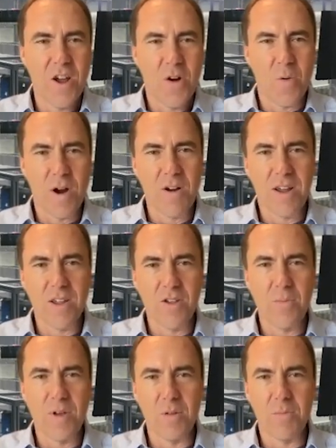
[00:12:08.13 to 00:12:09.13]
where can you
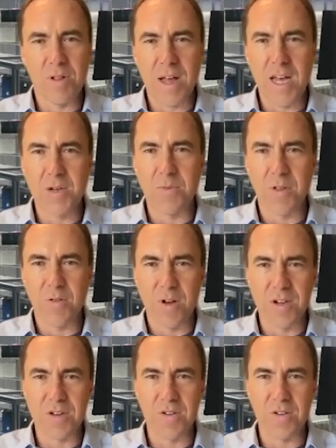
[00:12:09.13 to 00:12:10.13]
build plasma
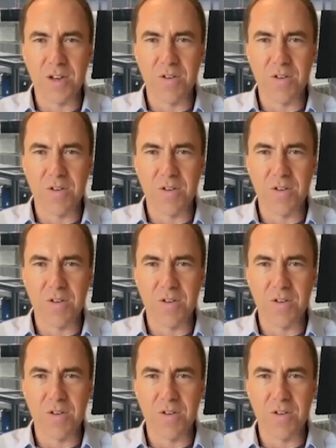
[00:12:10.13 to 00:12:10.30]
thrusters